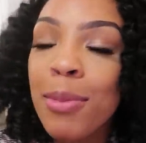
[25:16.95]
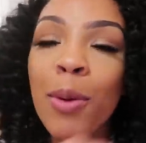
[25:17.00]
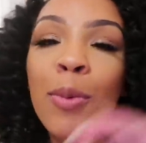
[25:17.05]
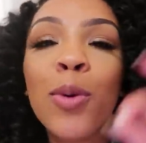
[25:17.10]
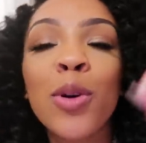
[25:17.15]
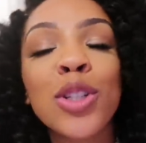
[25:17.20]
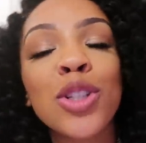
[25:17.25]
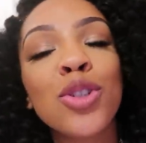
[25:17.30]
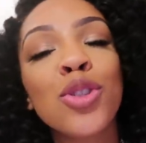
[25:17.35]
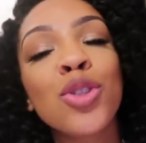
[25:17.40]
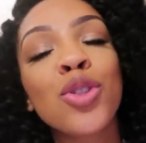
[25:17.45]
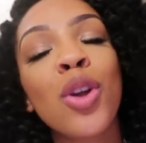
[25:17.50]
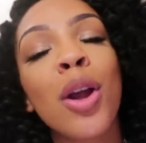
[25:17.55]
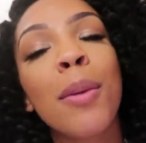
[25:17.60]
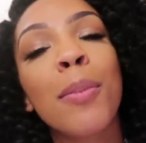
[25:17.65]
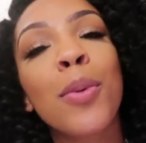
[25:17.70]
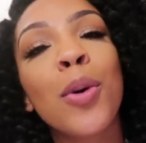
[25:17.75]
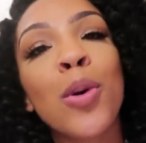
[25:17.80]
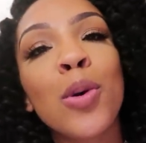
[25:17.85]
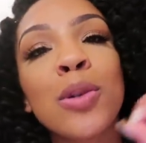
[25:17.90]
I'm going to
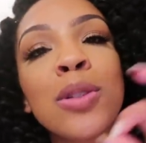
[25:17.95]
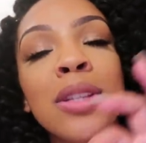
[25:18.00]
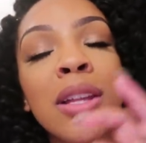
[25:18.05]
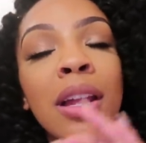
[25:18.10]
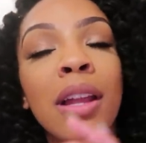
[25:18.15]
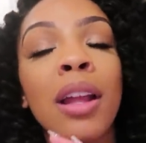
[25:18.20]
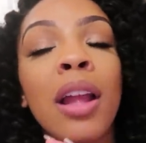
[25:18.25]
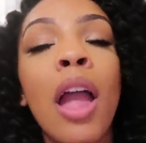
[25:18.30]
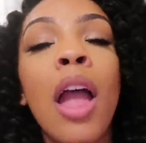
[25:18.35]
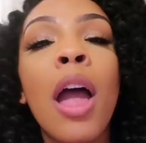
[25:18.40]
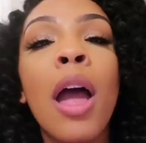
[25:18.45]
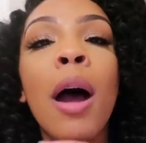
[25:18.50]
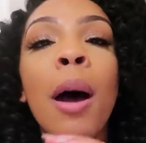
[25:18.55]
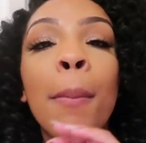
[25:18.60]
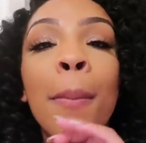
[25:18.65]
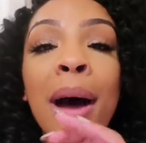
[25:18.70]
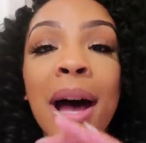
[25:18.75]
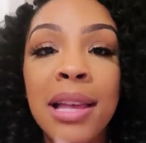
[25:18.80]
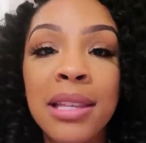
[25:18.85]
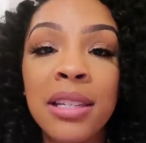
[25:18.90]
start posting
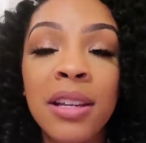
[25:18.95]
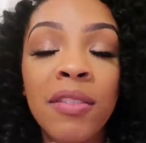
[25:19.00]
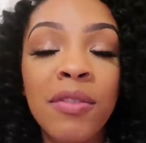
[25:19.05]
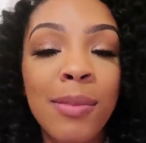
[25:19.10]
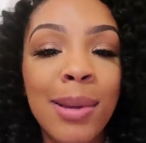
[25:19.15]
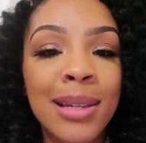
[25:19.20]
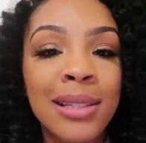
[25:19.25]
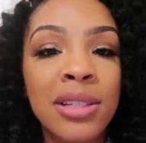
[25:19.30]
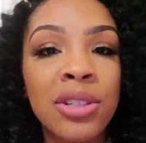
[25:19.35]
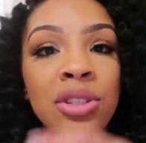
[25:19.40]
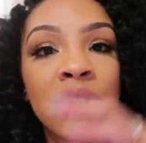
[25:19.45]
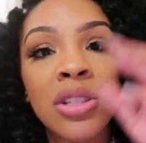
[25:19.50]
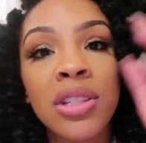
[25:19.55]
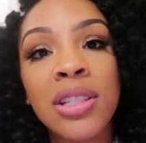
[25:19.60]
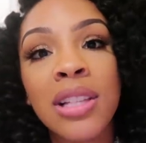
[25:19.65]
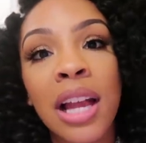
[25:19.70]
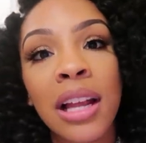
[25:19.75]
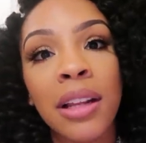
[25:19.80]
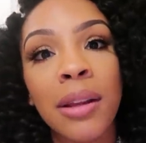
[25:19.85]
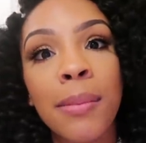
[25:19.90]
positive
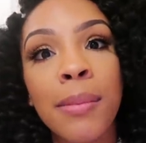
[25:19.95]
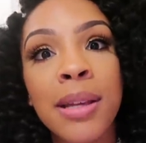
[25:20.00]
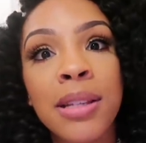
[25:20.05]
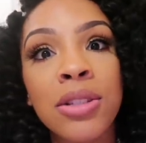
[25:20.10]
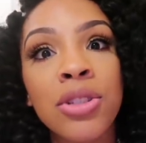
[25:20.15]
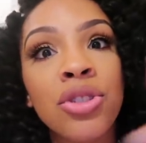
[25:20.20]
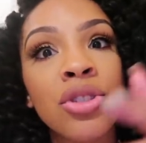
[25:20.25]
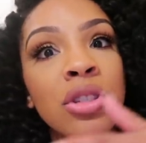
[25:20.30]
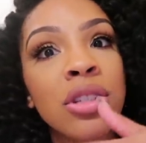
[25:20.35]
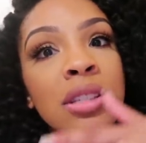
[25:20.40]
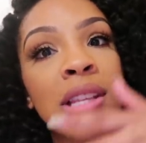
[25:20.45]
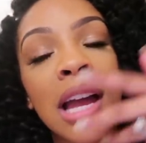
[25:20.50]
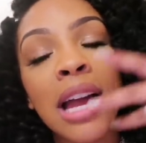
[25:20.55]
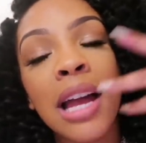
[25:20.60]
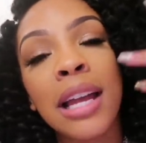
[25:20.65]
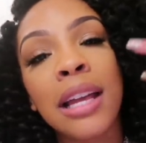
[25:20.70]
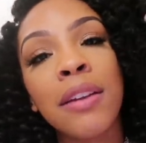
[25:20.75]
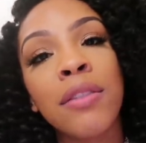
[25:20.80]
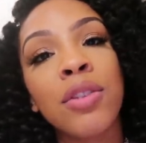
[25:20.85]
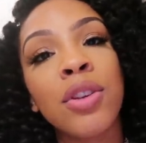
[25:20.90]
messages like the messages that
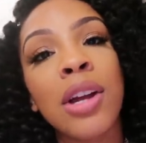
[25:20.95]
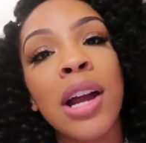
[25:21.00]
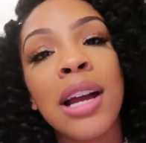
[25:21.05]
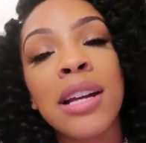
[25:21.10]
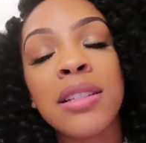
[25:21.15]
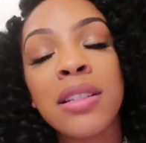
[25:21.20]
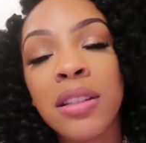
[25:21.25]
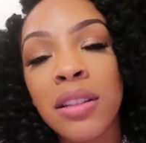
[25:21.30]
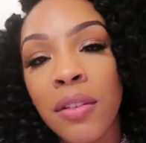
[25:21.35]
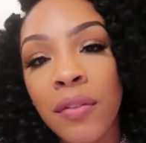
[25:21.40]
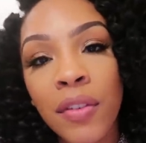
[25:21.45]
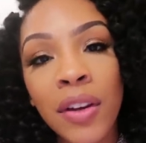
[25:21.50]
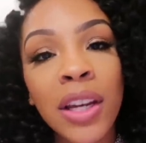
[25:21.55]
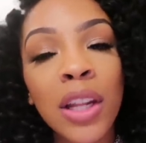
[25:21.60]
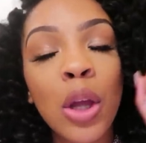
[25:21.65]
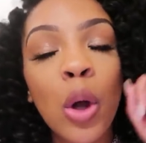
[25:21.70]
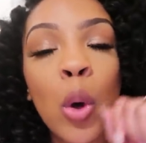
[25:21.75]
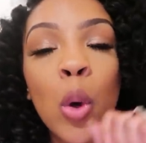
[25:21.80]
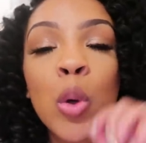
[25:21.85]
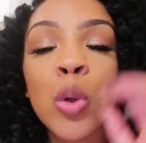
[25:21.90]
I give you guys in the
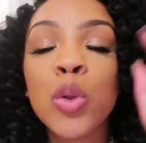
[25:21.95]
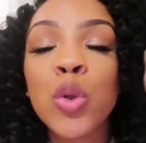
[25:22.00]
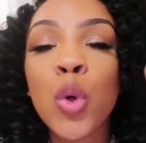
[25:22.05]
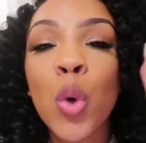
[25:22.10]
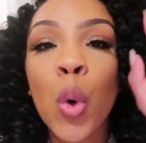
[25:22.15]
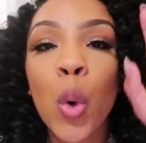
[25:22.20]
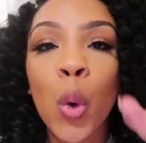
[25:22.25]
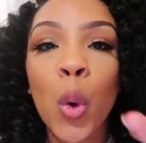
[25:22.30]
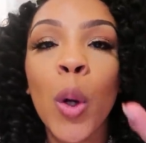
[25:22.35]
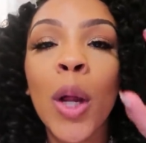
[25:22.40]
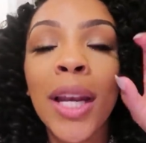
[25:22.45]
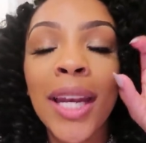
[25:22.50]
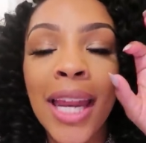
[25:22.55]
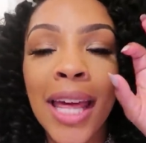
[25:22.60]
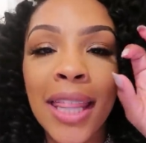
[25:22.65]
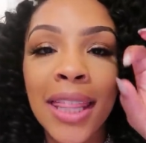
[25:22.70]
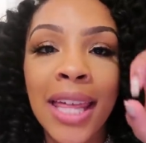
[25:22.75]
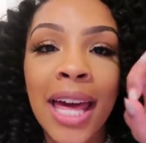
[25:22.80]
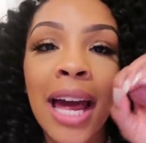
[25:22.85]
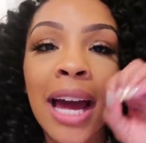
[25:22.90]
videos
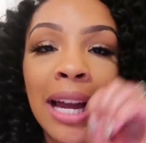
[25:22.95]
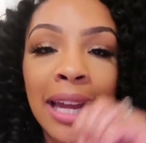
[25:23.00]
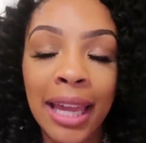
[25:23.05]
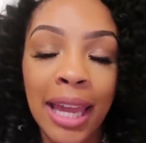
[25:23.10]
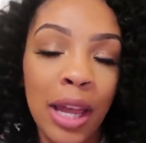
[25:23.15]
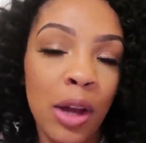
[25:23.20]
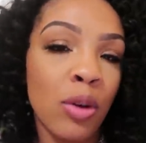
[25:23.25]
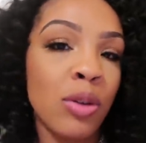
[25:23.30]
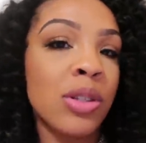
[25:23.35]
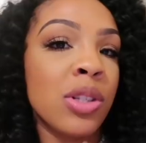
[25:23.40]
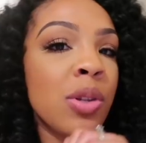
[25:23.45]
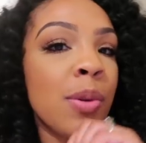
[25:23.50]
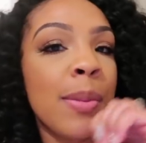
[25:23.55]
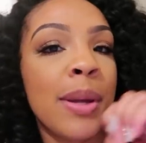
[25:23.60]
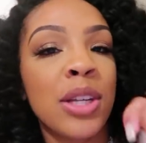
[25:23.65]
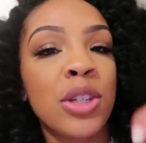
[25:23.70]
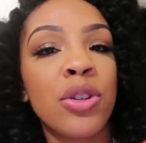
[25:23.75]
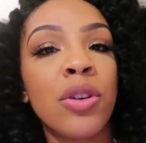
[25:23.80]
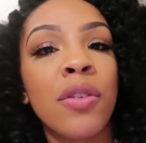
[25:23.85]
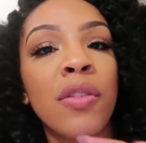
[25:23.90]
on that account. So
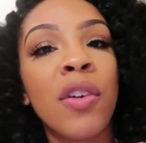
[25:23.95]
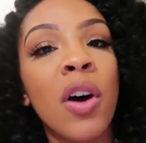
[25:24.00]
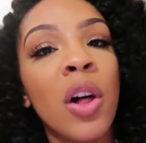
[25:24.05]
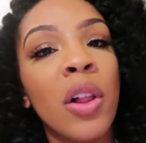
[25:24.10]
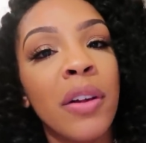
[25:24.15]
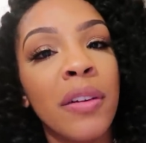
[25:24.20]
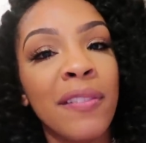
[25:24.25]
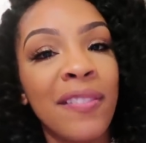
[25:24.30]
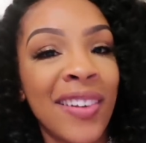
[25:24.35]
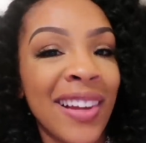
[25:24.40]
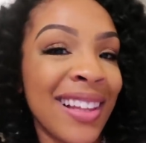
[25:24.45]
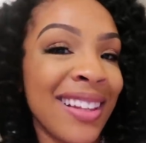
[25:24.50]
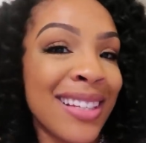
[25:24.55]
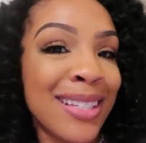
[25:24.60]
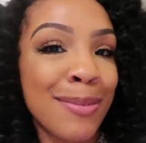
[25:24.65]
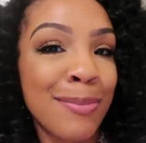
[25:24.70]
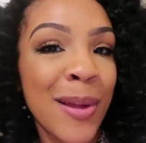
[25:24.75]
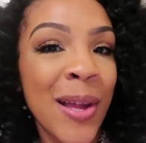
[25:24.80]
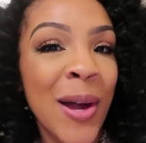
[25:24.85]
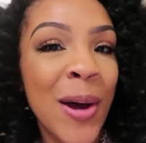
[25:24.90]
make sure you're following
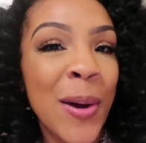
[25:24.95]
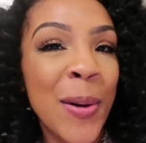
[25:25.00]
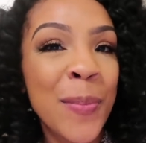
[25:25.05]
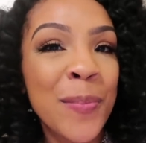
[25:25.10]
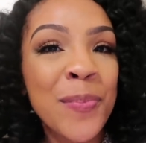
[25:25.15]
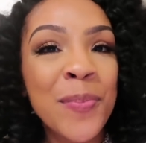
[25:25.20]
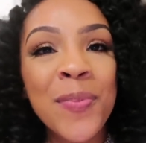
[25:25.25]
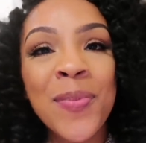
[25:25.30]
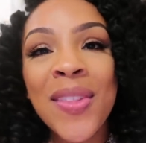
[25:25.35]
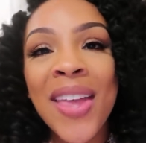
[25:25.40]
Fearless Belle.